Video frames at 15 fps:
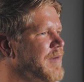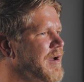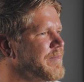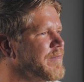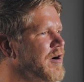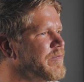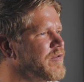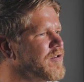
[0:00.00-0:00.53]

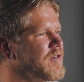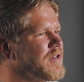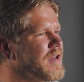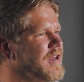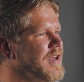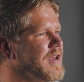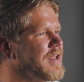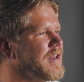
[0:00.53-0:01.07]
bubble,
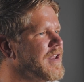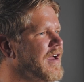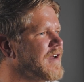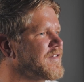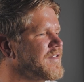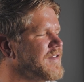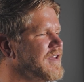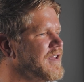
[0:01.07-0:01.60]
and
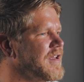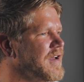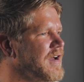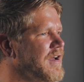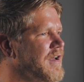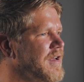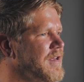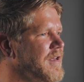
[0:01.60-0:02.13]
actually
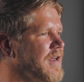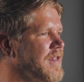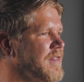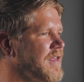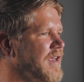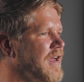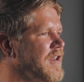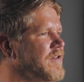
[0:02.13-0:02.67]
at
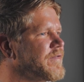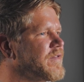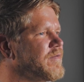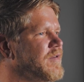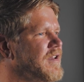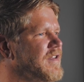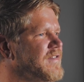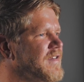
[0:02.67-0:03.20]
the end of
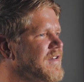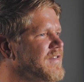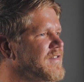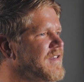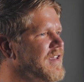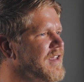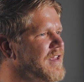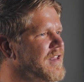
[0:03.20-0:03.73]

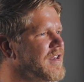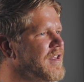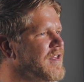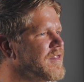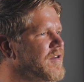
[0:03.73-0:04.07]
2016